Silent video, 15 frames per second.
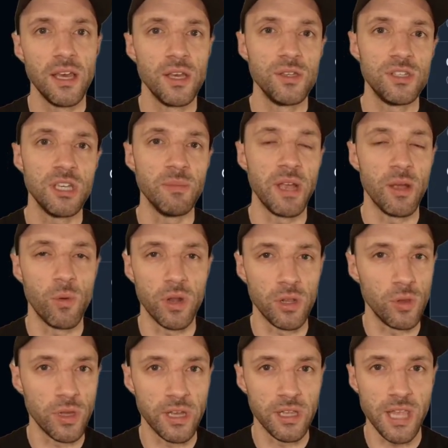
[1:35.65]
So you might want to
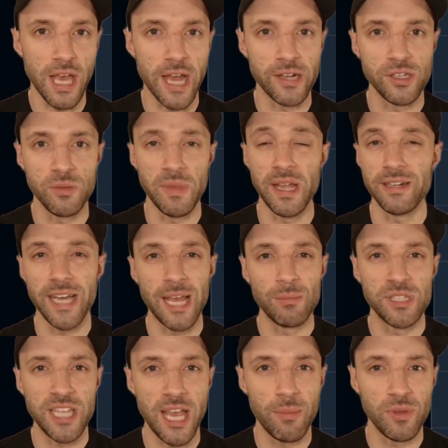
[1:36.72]
look at that to make
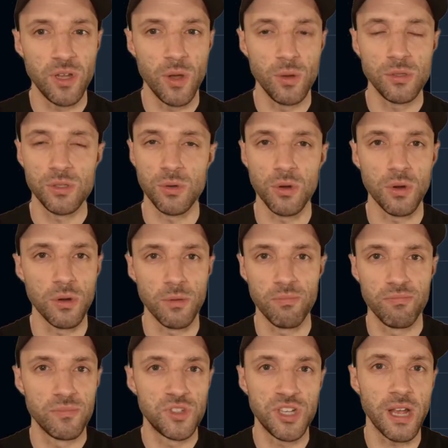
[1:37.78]
timestamp notes or
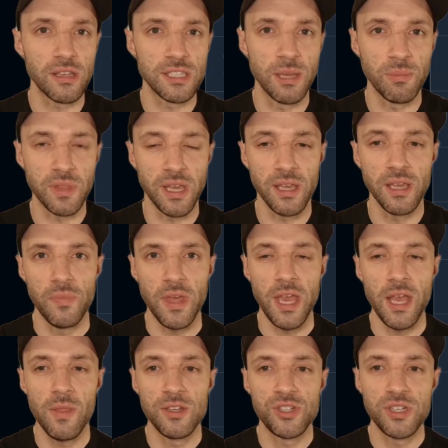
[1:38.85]
check something.
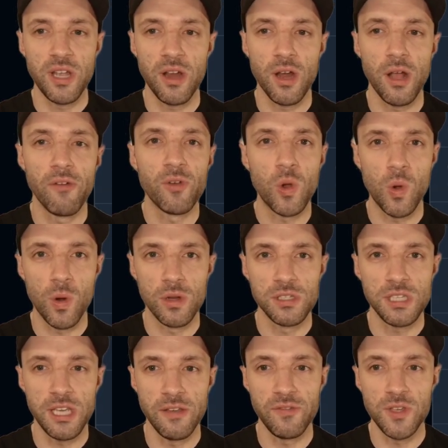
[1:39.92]
And the share, of course,
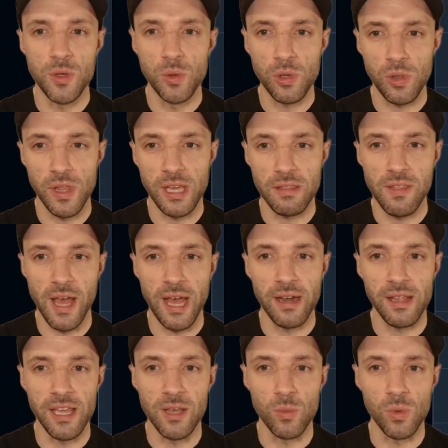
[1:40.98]
if you click that,
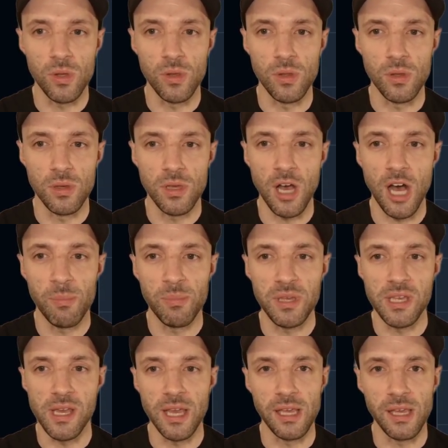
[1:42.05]
it will
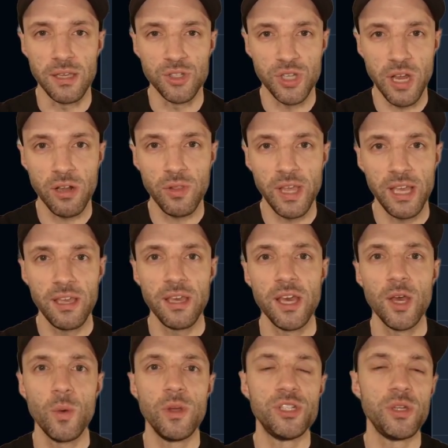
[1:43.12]
copy a share link,
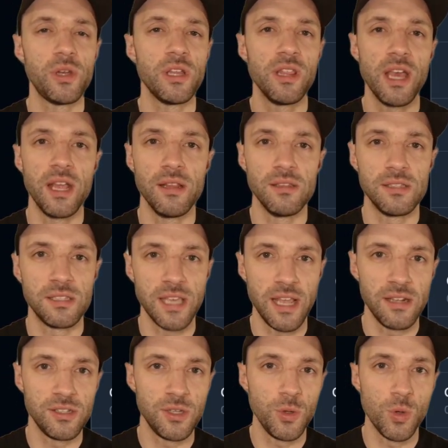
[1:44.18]
which you can then
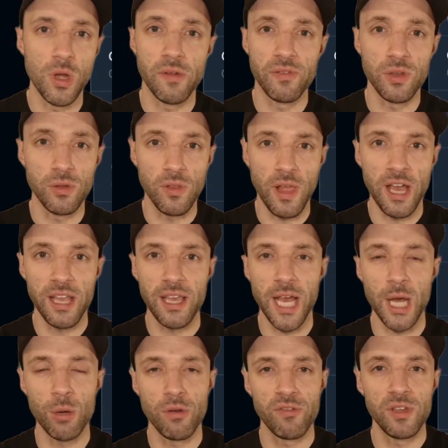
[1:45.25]
send to whoever you like,
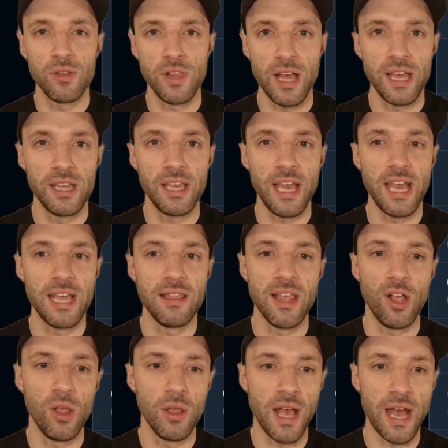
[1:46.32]
however you like, and
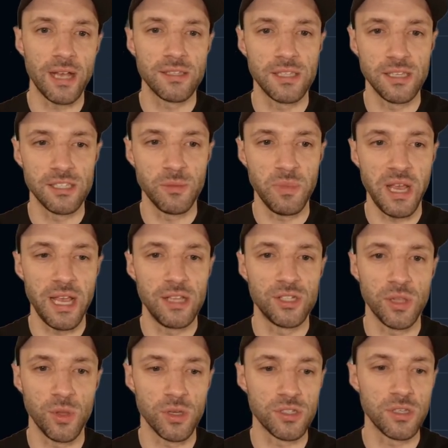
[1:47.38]
they'll access a page
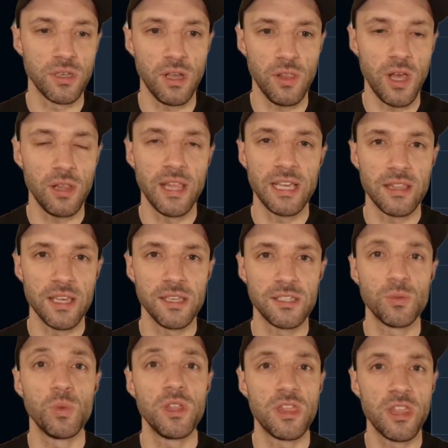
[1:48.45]
that looks a lot like
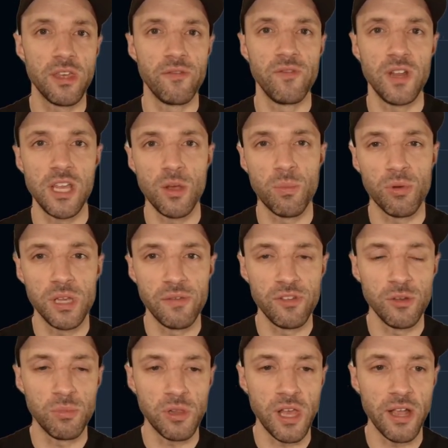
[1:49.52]
this with the video
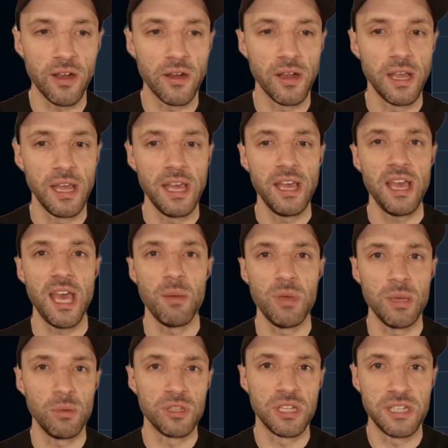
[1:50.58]
preview player and be
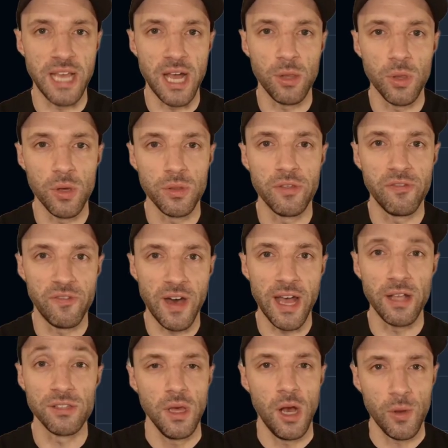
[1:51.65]
able to download the
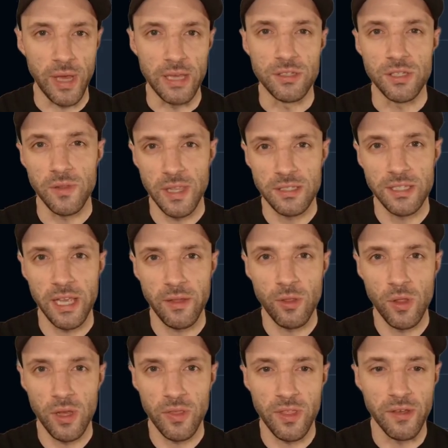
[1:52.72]
files. Okay, so let's take a
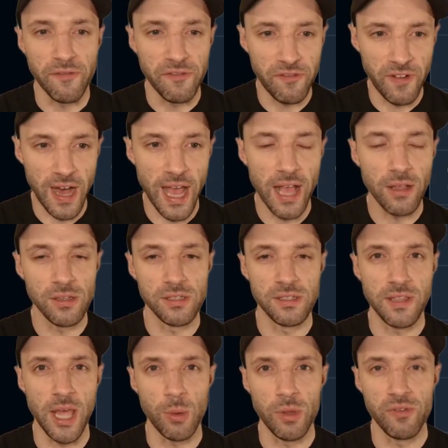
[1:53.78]
look at the files
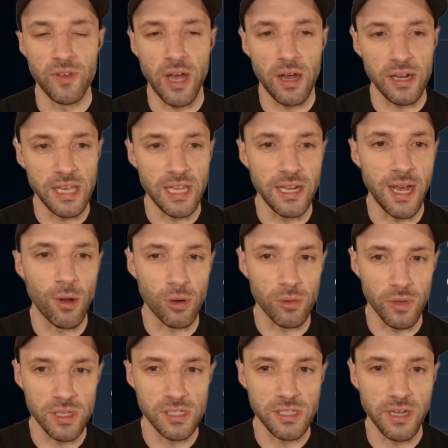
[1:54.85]
that we've got in our
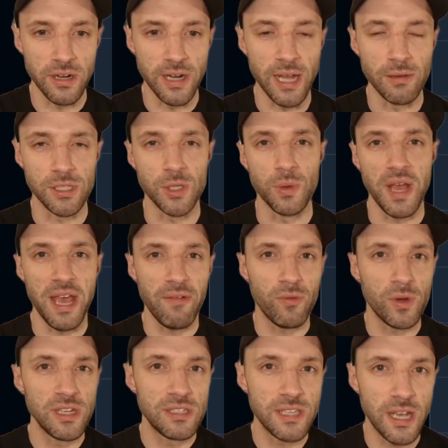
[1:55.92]
list here now. So
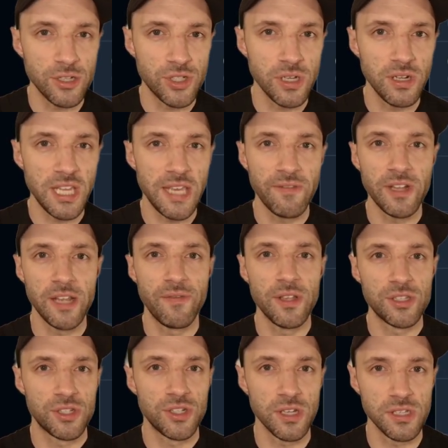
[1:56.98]
every session, even if
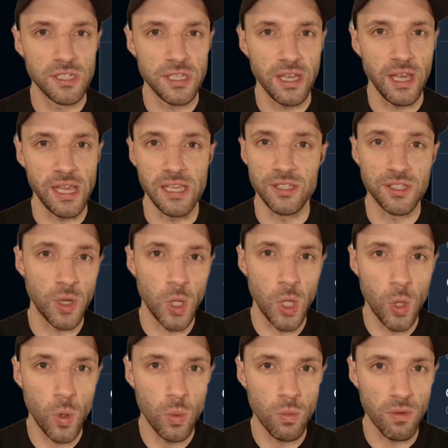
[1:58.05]
it's just a
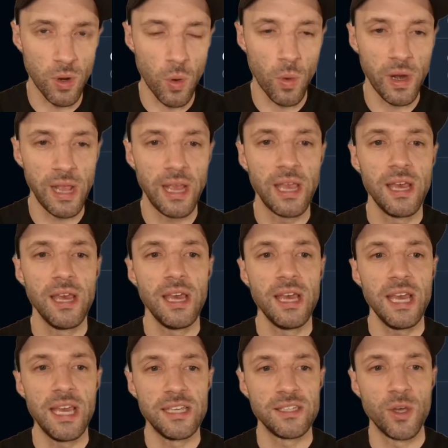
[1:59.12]
solo recording,
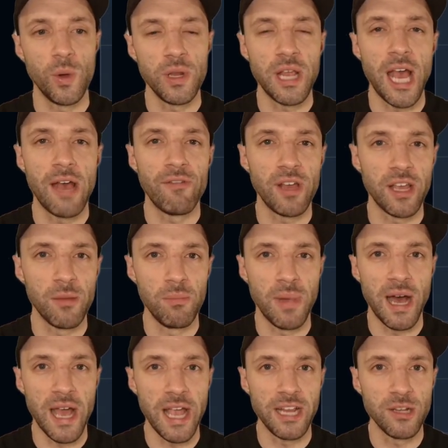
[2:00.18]
is going to have a
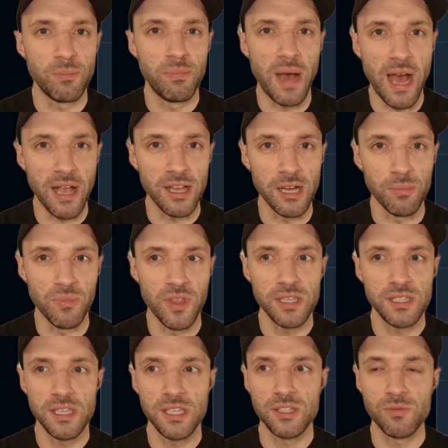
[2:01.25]
combined backup.
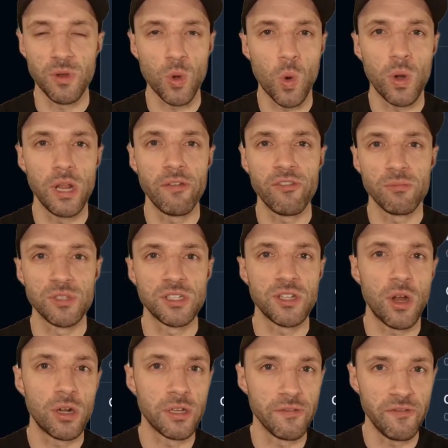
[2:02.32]
This is recording from
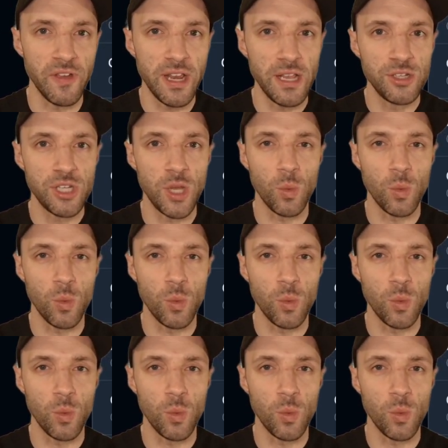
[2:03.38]
start to finish.